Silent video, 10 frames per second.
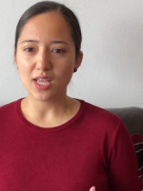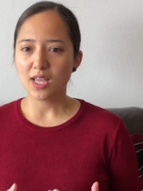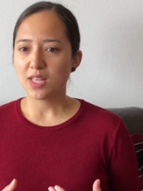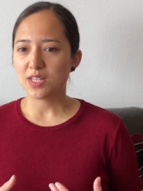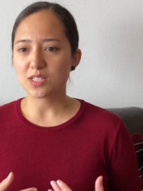
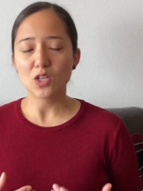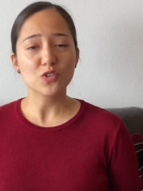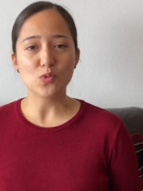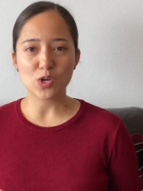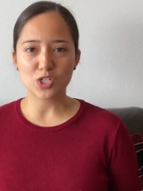there's a lot of
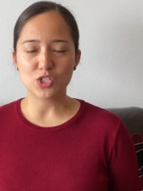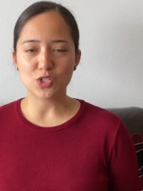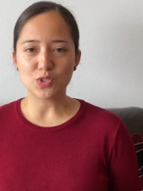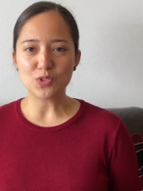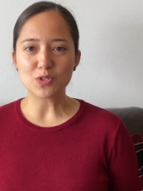work to
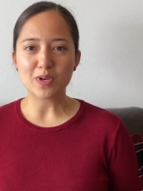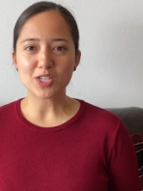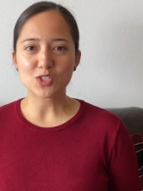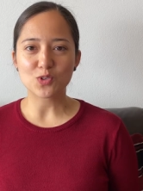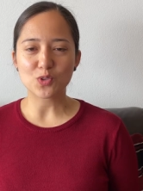do to make
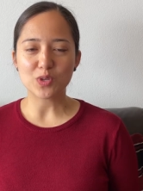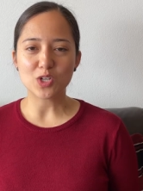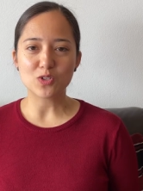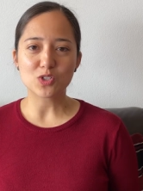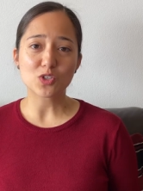sure that we don't
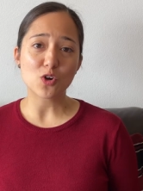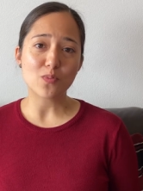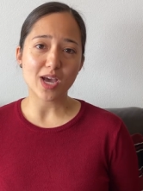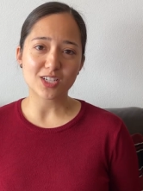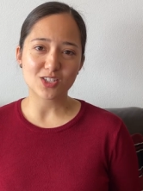just go
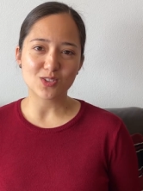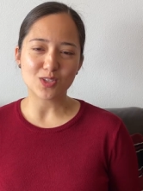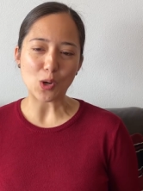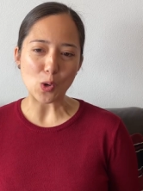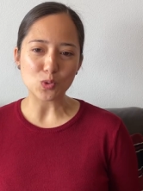back to the
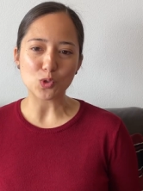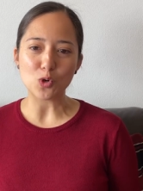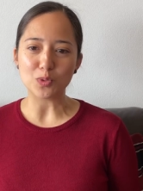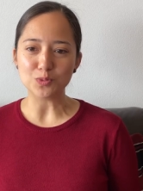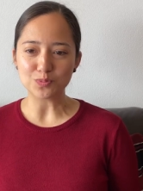old
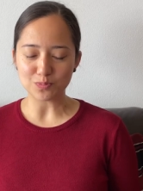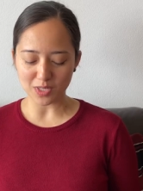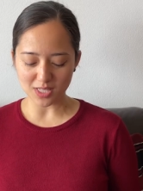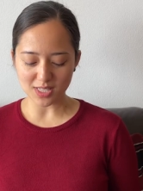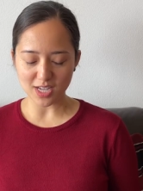normal, but
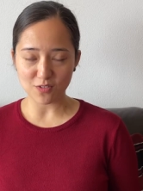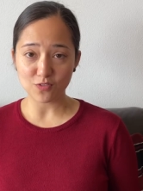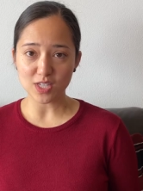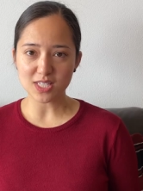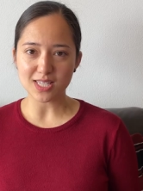instead
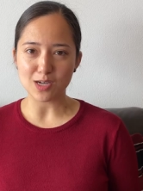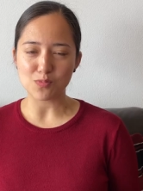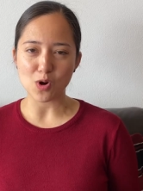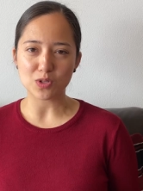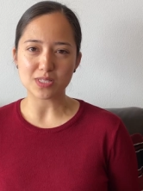fix our
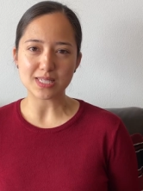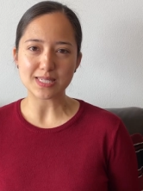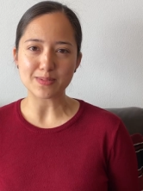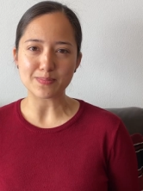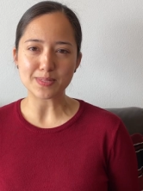broken
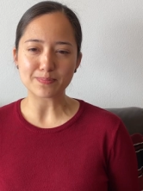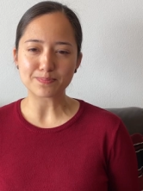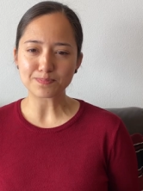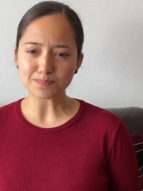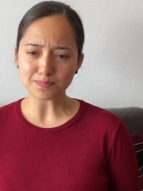systems.
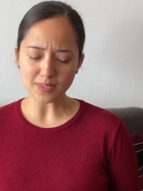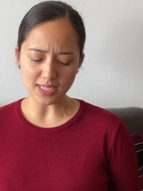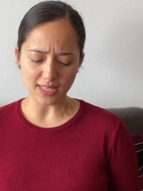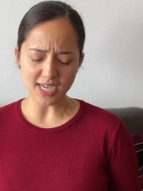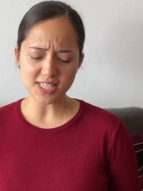
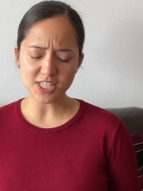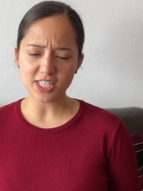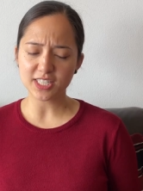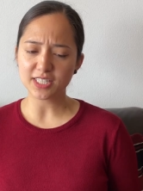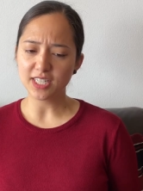Last
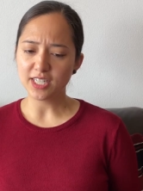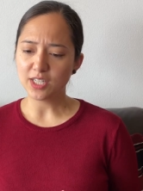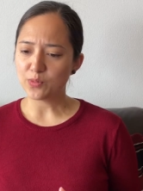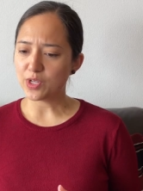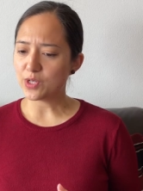year,
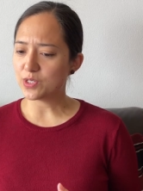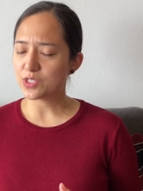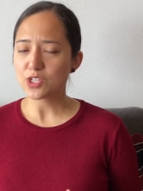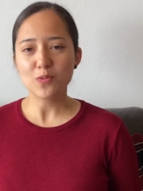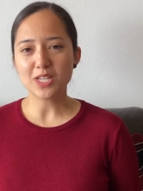we heard
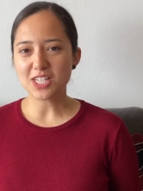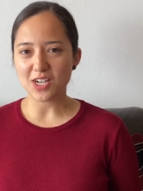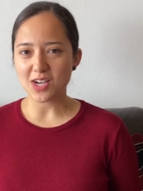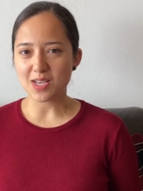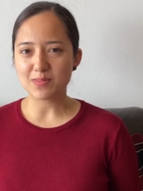so many
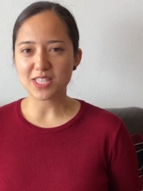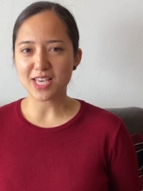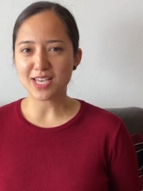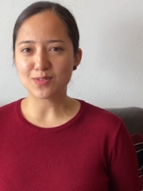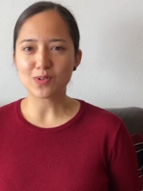times
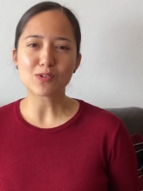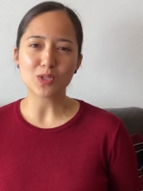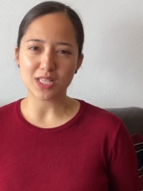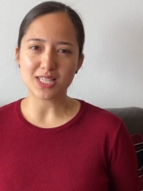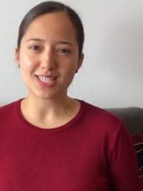that we're all in
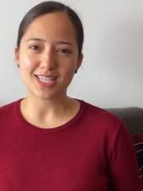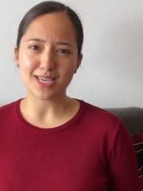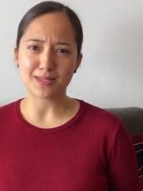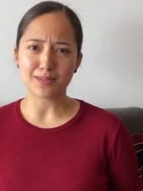this together.